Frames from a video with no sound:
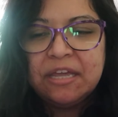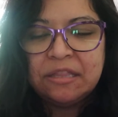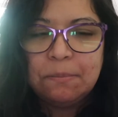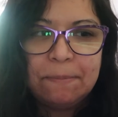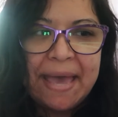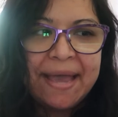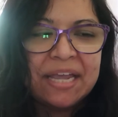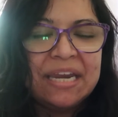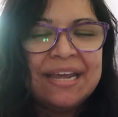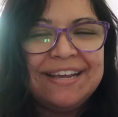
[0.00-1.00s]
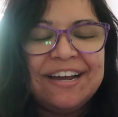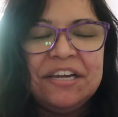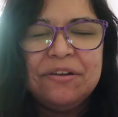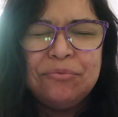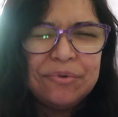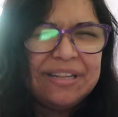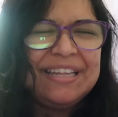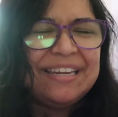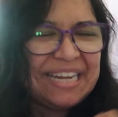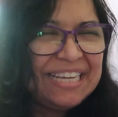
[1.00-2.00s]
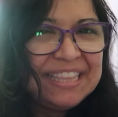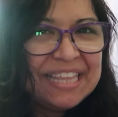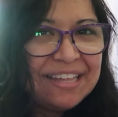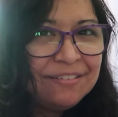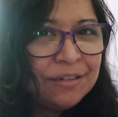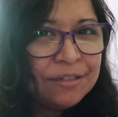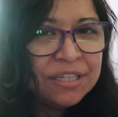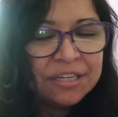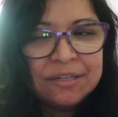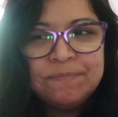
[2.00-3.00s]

in the back, and I kind of really liked that look.